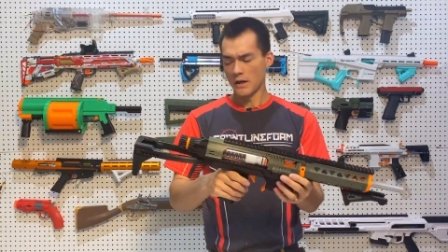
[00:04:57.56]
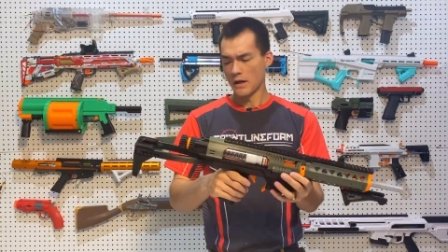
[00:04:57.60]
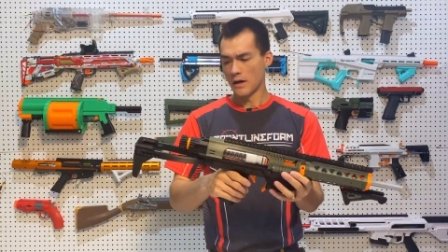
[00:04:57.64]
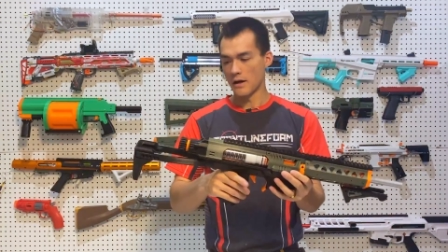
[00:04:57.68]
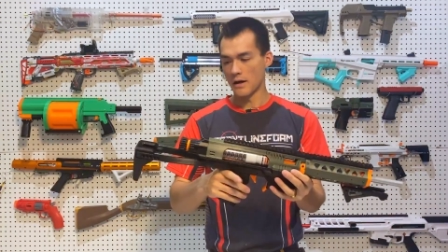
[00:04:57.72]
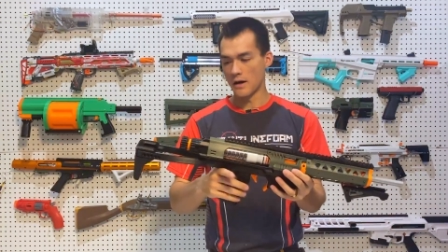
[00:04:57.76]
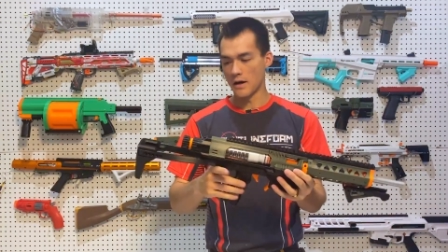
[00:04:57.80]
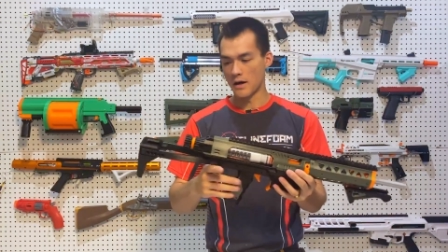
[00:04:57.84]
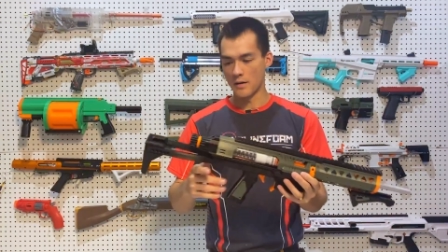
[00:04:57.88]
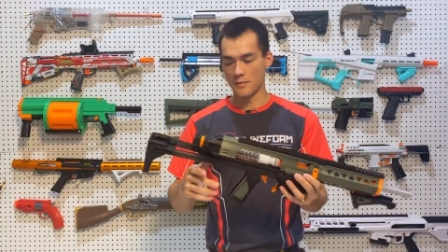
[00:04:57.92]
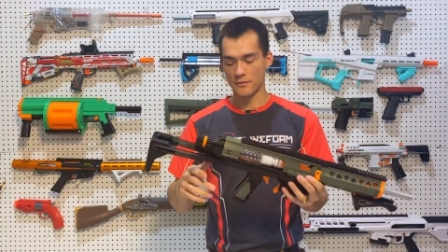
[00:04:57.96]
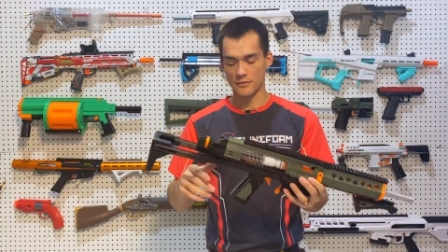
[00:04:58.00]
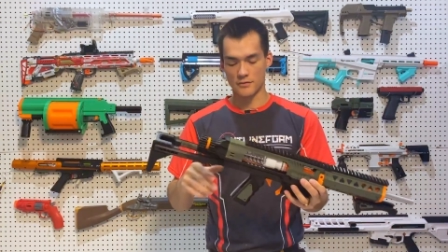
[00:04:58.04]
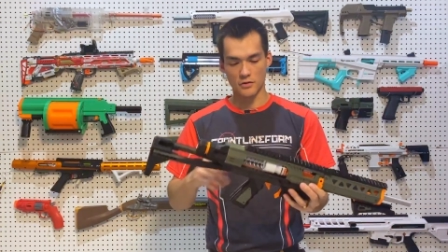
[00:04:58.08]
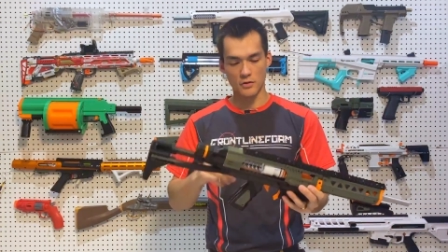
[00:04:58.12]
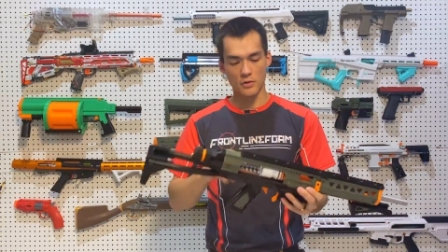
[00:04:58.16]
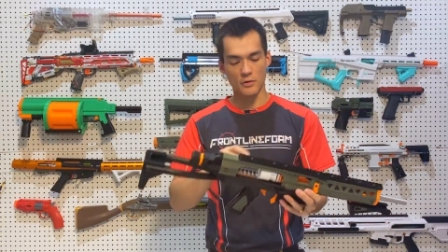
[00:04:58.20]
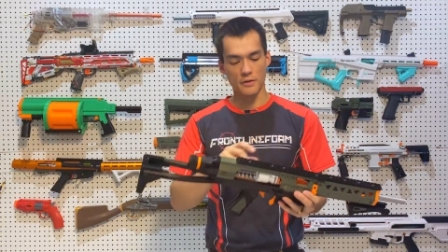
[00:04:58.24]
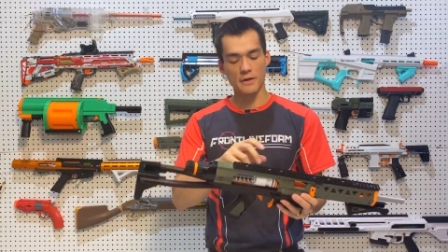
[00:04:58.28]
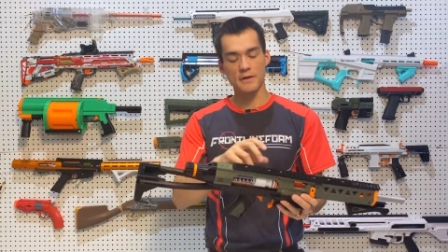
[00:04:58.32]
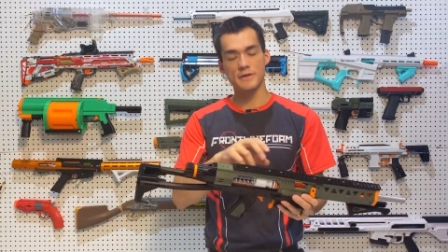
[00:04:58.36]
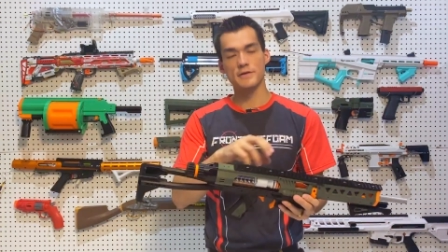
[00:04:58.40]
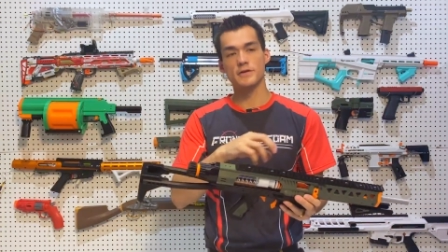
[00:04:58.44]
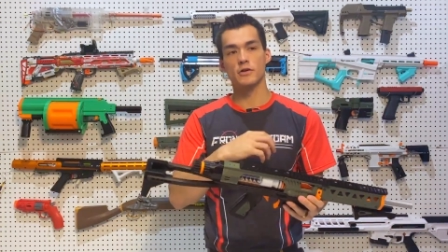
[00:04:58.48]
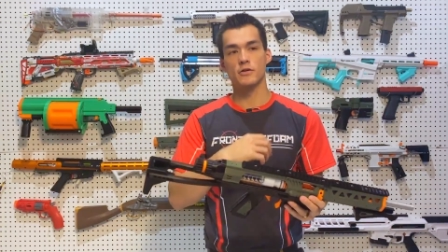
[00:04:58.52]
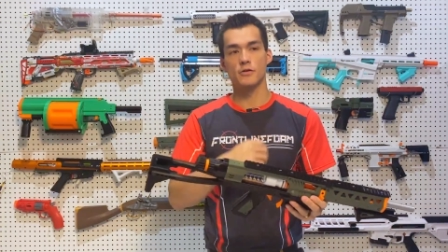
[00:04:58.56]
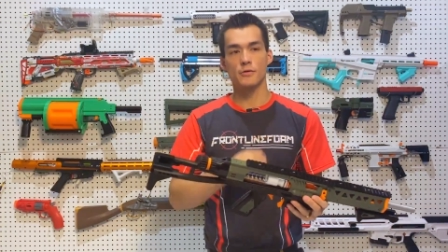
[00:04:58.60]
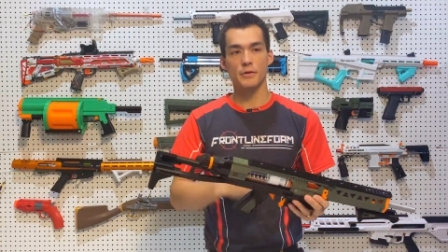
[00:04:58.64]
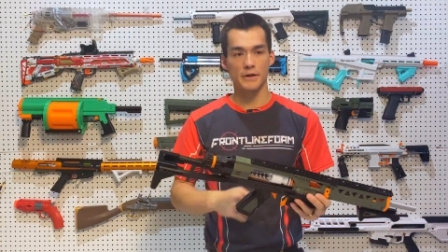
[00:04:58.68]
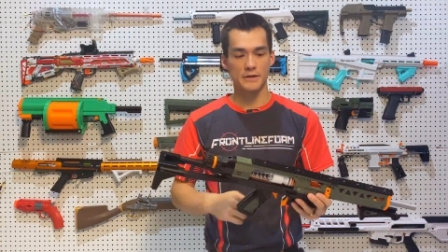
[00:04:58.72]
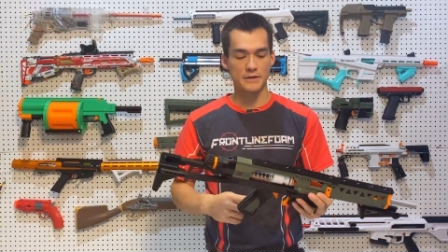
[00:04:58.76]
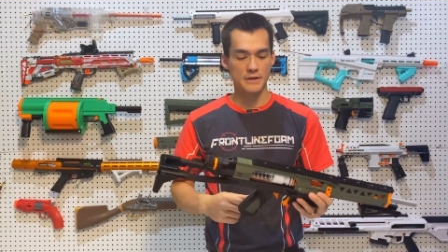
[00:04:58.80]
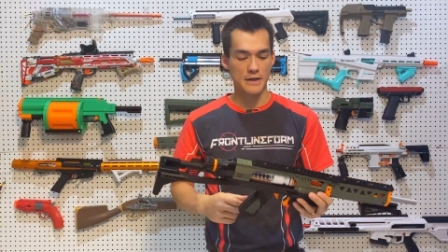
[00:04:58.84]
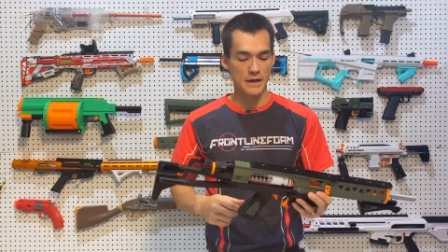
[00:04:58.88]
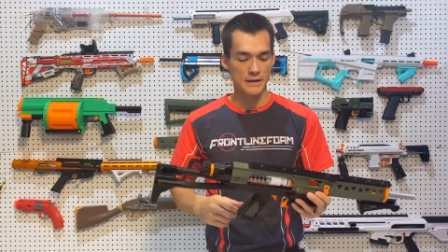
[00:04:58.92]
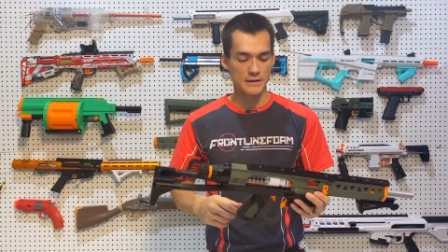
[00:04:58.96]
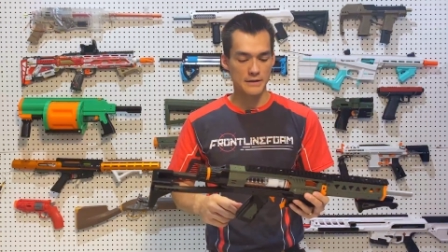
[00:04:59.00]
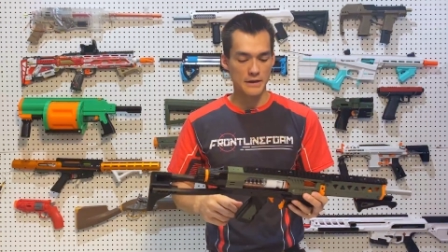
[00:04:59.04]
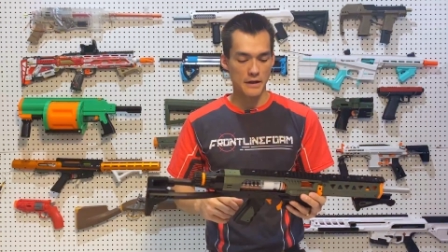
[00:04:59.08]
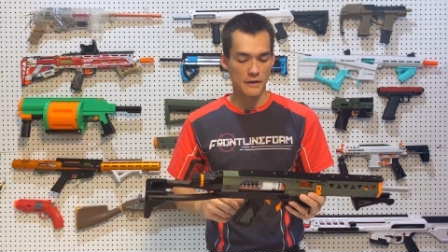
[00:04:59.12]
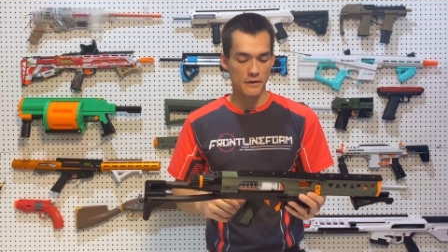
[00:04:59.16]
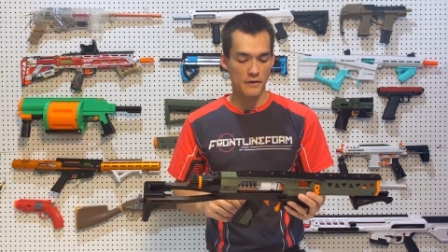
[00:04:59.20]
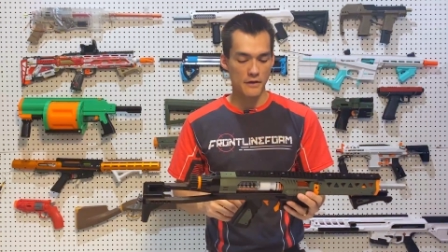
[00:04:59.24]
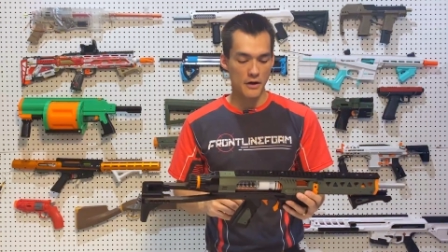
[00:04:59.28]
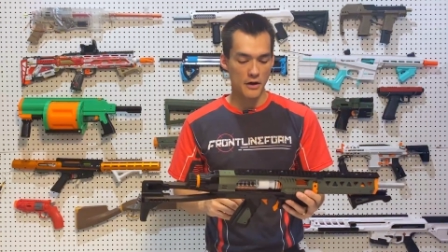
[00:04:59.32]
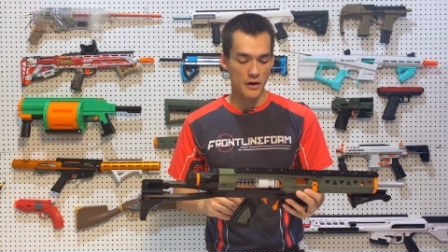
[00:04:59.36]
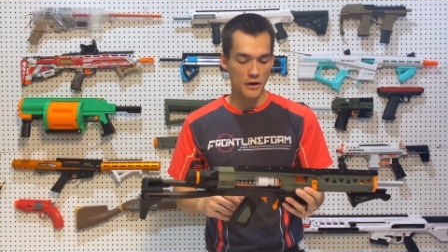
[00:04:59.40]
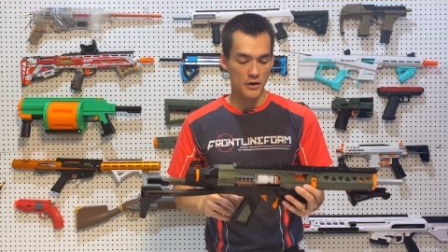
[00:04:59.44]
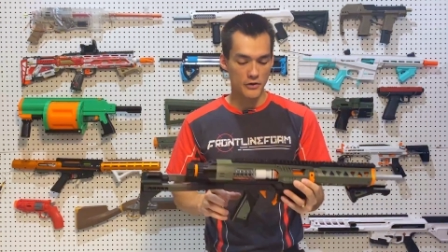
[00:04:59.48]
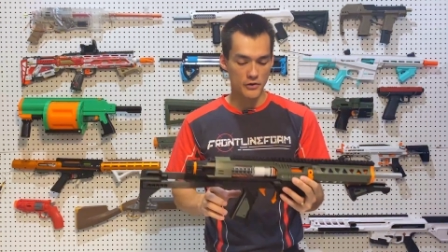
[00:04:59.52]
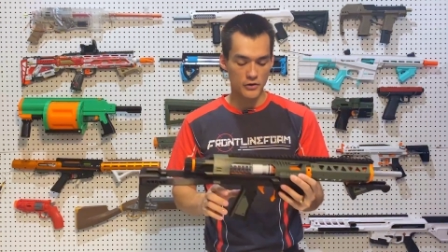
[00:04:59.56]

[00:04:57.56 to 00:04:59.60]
So an easy quick takedown there.